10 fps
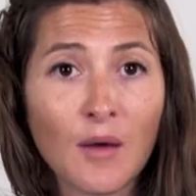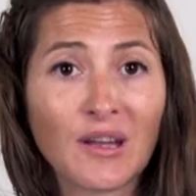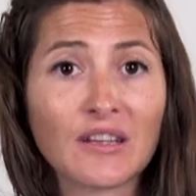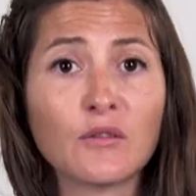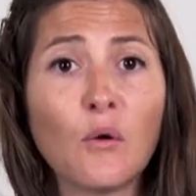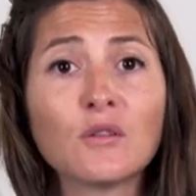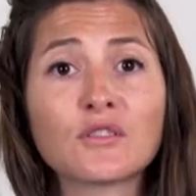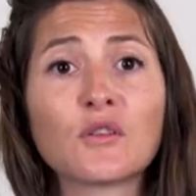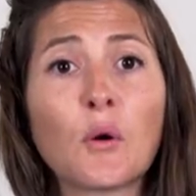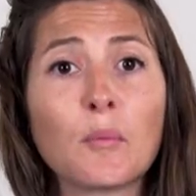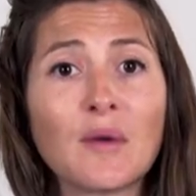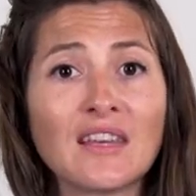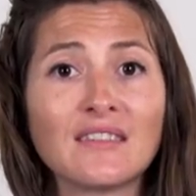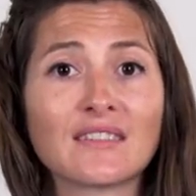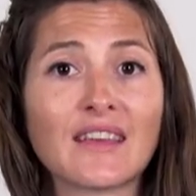But it also
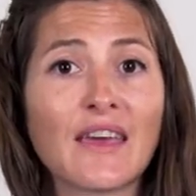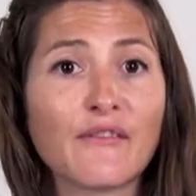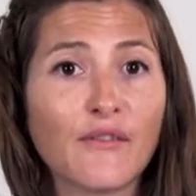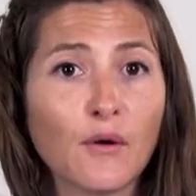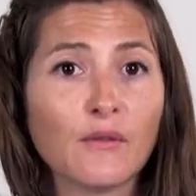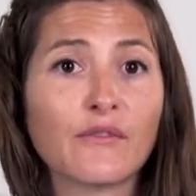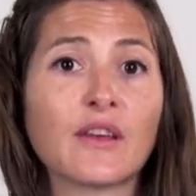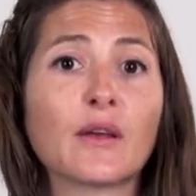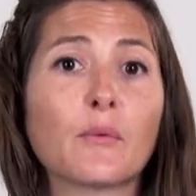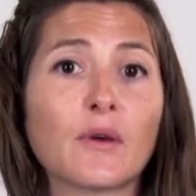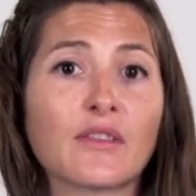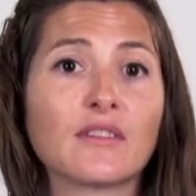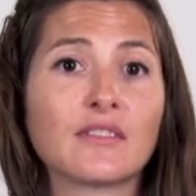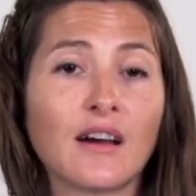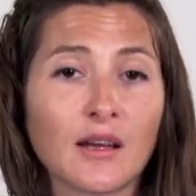means evolving with the
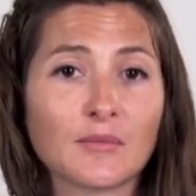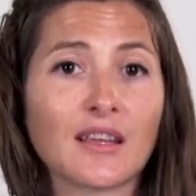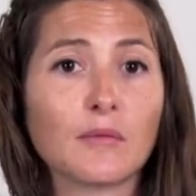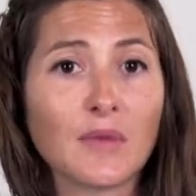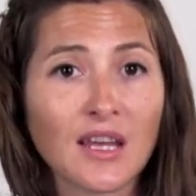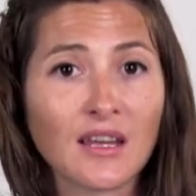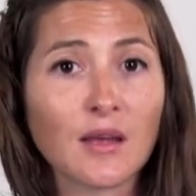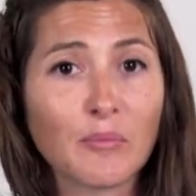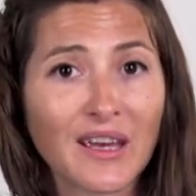times and making